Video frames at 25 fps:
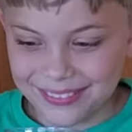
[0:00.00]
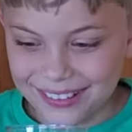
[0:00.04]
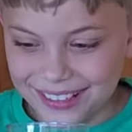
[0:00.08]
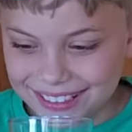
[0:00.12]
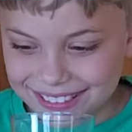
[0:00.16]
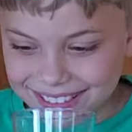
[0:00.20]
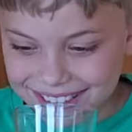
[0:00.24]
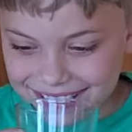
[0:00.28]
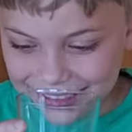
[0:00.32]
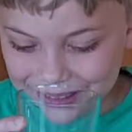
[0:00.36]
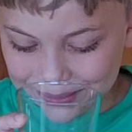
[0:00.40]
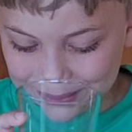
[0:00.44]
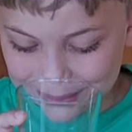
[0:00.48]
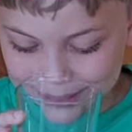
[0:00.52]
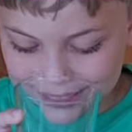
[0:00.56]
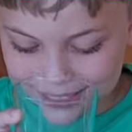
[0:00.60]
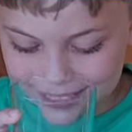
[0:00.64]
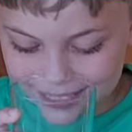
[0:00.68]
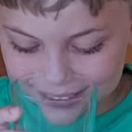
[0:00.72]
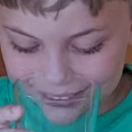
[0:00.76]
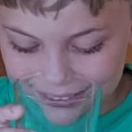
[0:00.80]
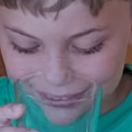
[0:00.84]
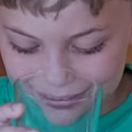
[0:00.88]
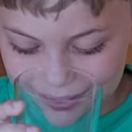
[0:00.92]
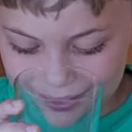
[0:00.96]
not about You
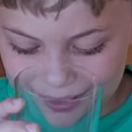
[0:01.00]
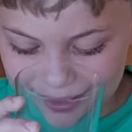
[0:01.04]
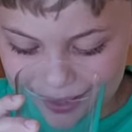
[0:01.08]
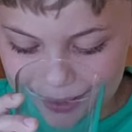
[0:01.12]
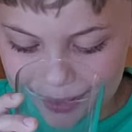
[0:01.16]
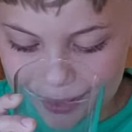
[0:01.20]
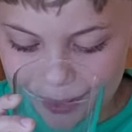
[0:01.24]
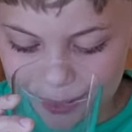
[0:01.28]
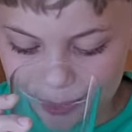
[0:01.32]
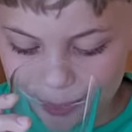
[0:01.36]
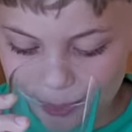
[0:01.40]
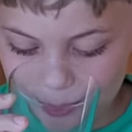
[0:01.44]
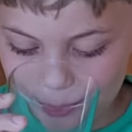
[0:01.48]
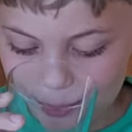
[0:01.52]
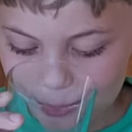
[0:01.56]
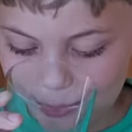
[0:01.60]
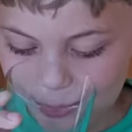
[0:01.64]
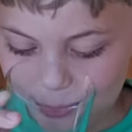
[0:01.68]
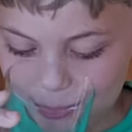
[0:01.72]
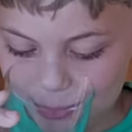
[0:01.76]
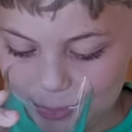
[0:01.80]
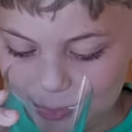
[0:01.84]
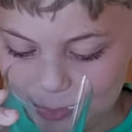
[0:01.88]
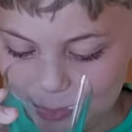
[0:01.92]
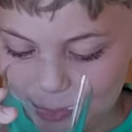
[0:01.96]
don't have to be
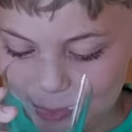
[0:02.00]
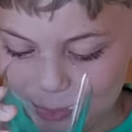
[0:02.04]
scared.